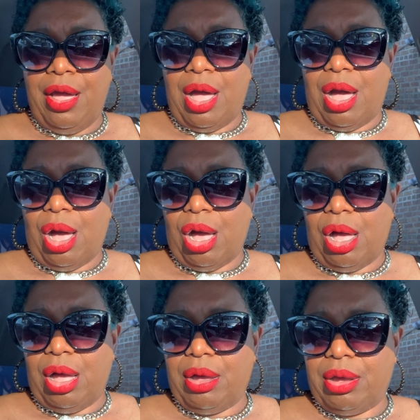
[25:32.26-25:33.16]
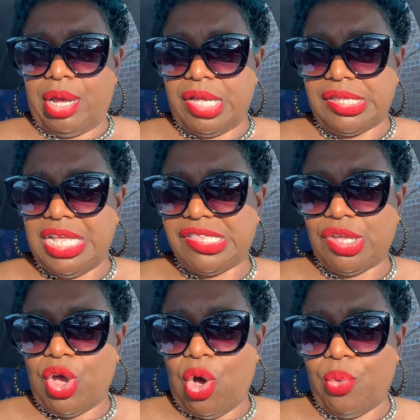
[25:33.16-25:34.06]
uh, cause this
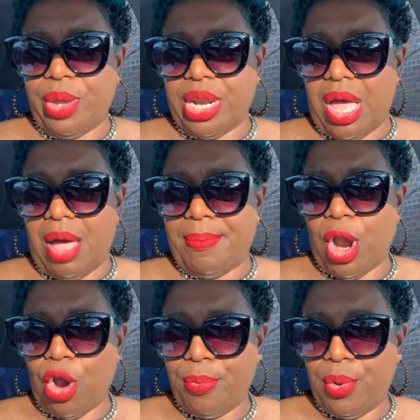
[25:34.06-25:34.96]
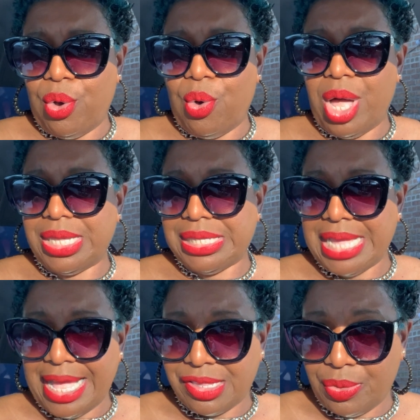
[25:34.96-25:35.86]
will go with uh, purple
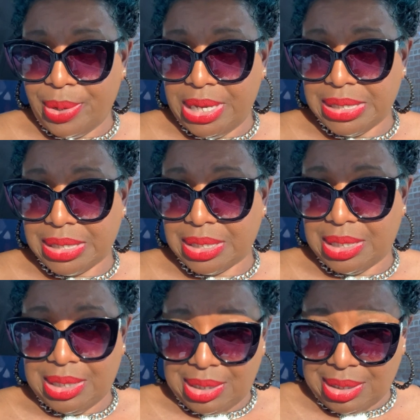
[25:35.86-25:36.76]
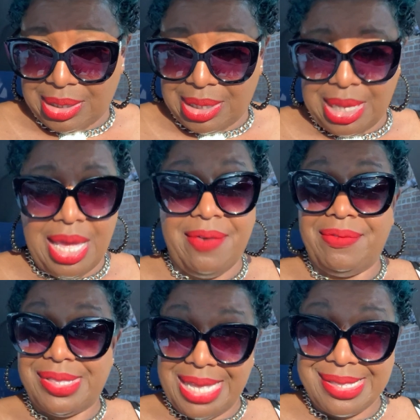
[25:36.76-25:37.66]
accessories.
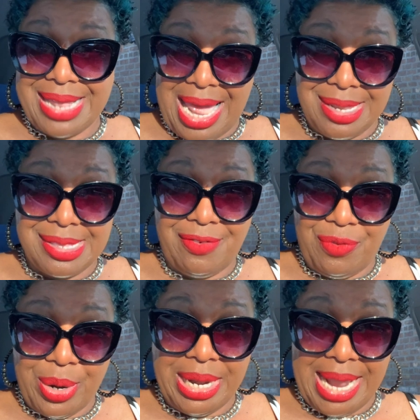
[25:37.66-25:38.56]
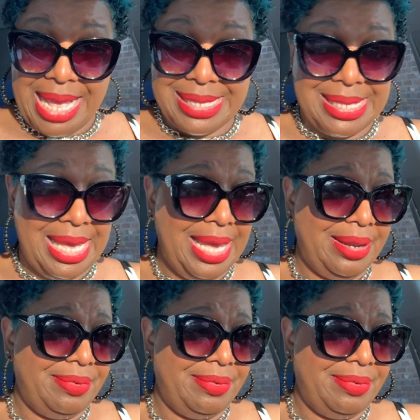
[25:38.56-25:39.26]
$6.49.